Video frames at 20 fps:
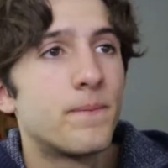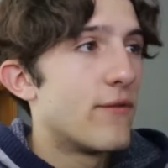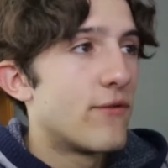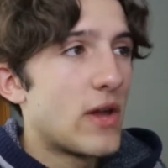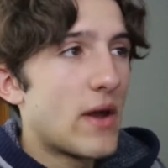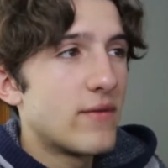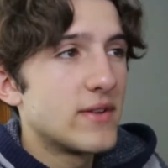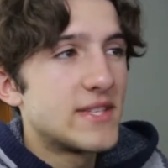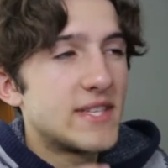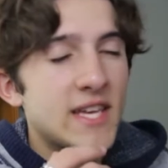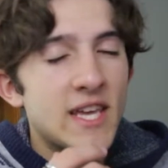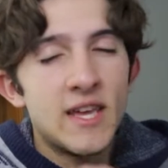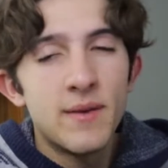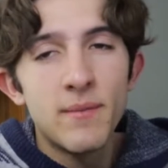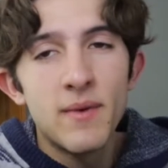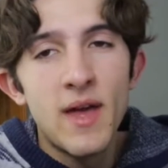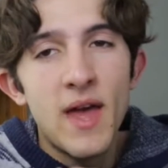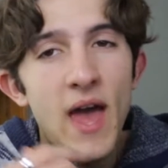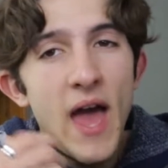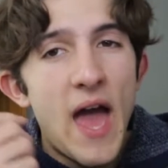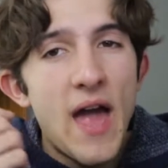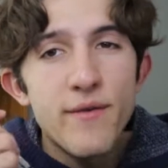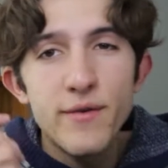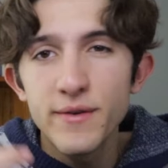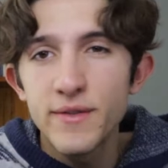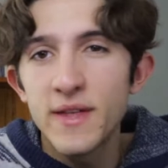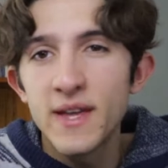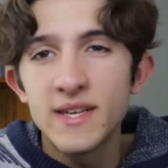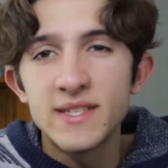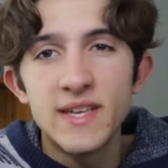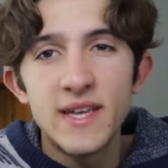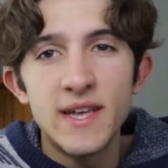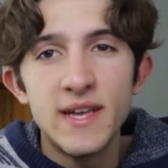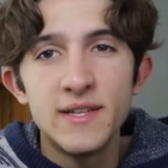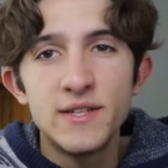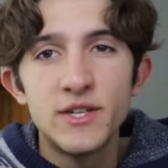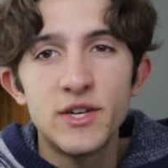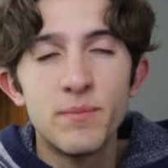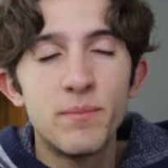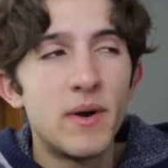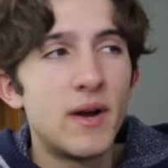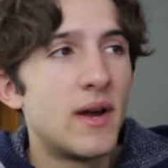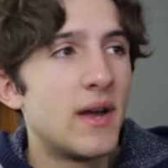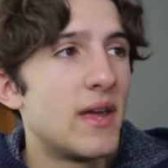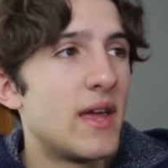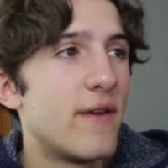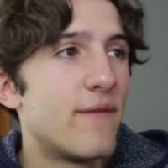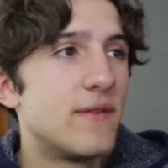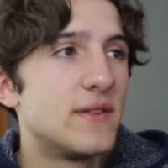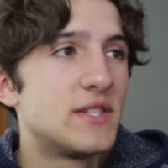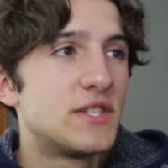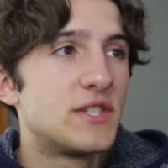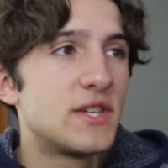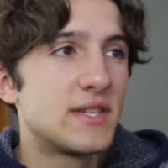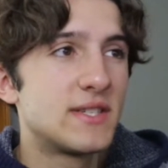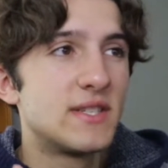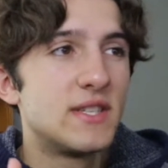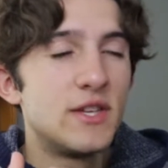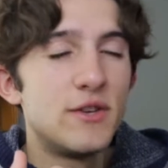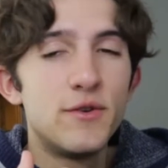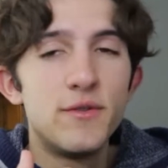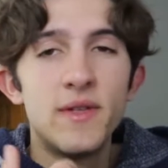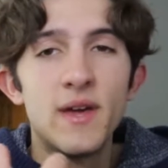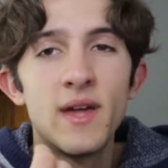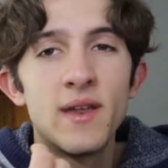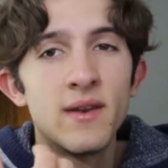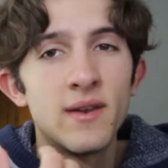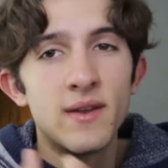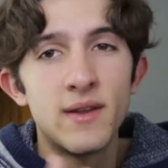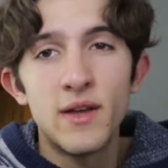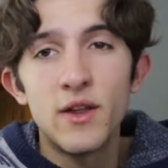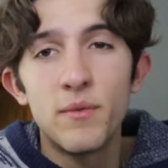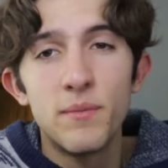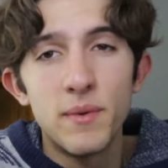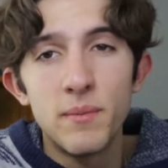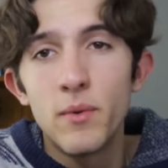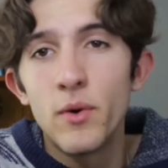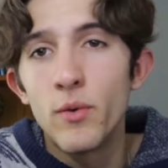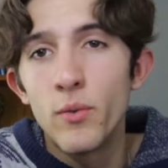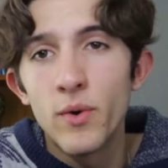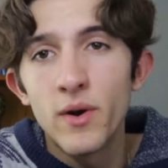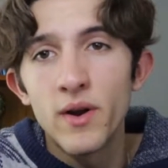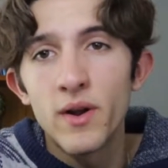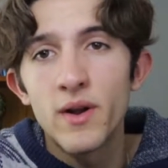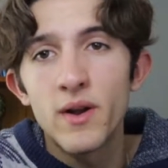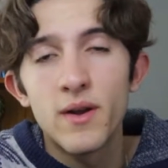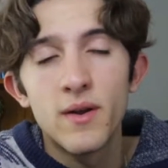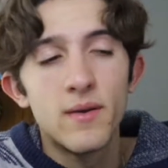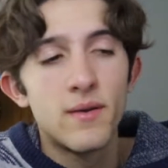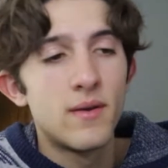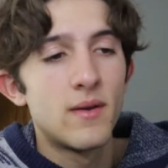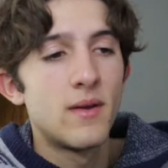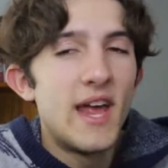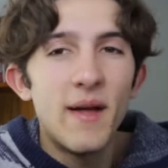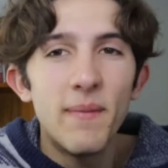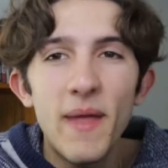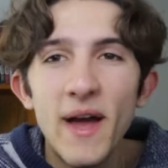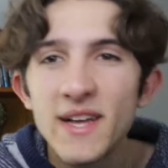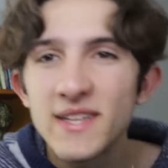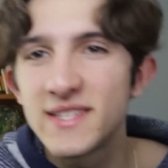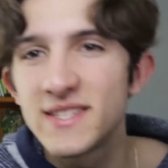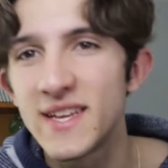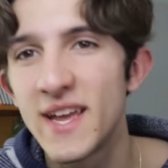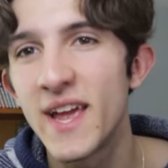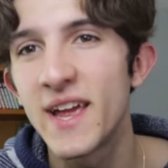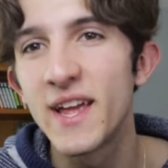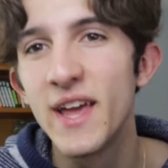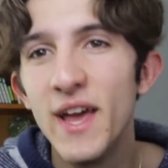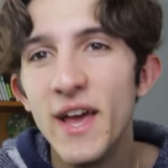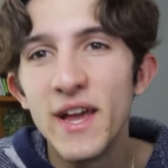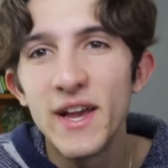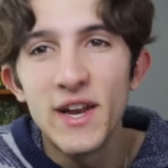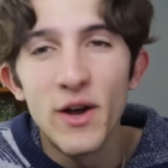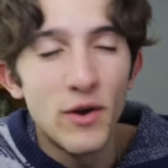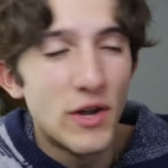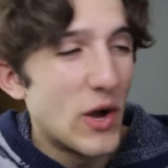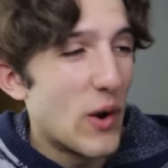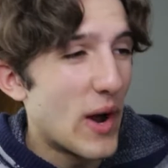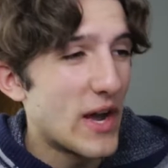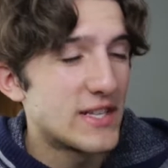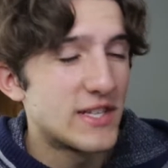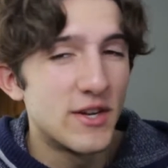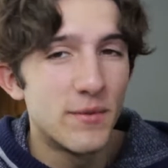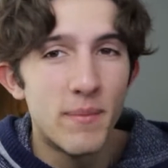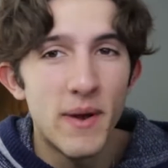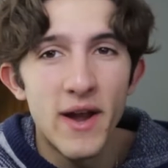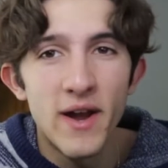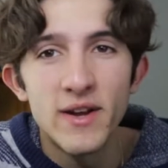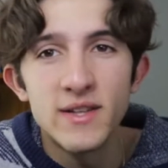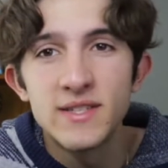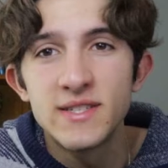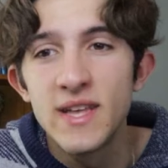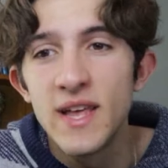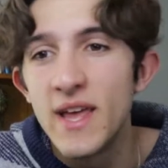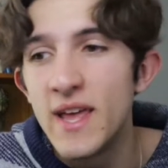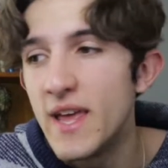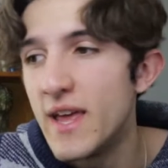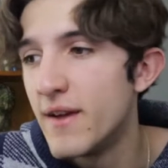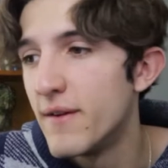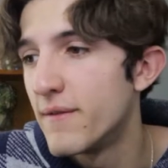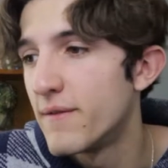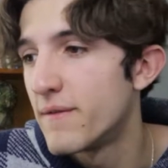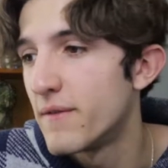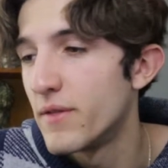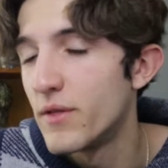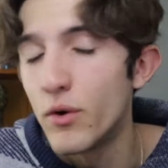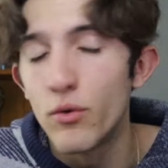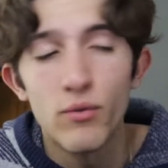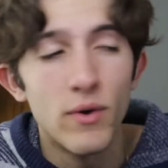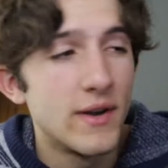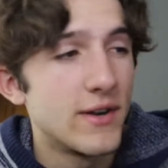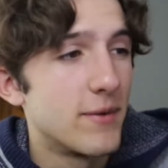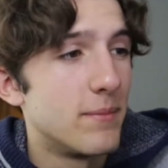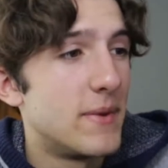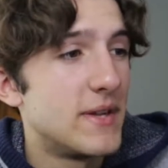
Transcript: If you have a team, everything is easier, but if it's just you, then it'll be more work. And I'm not saying, go ask your parents if they'll run